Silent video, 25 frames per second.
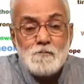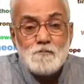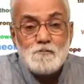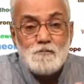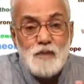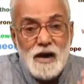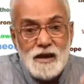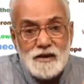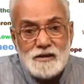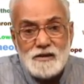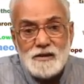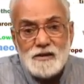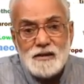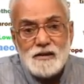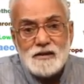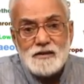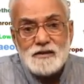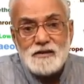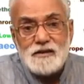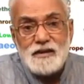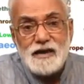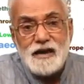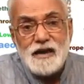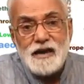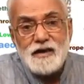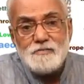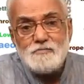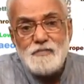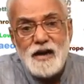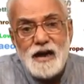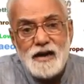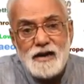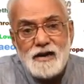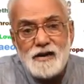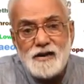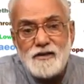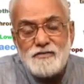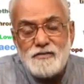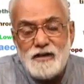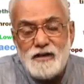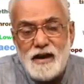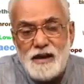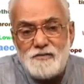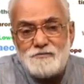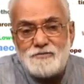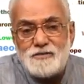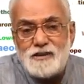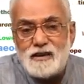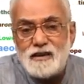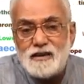but their manner of
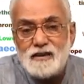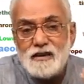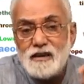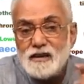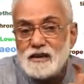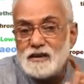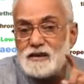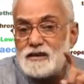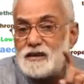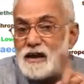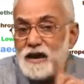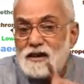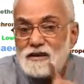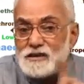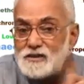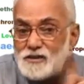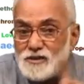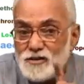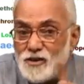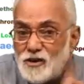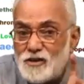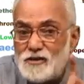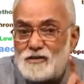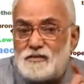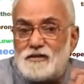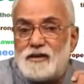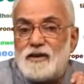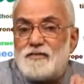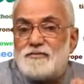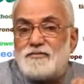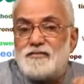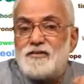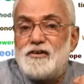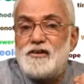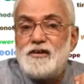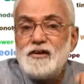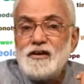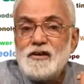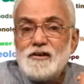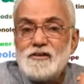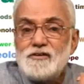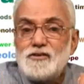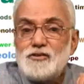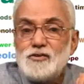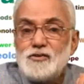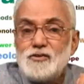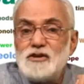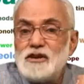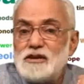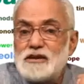hefting does not refer
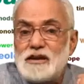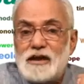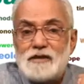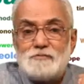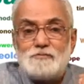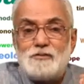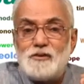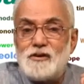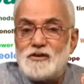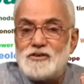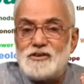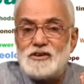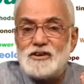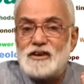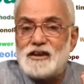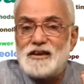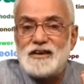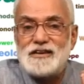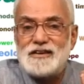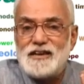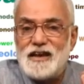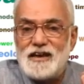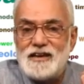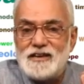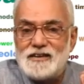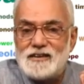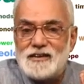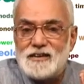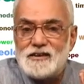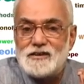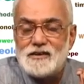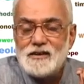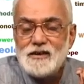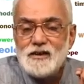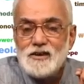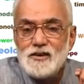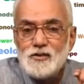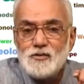to the typological analysis.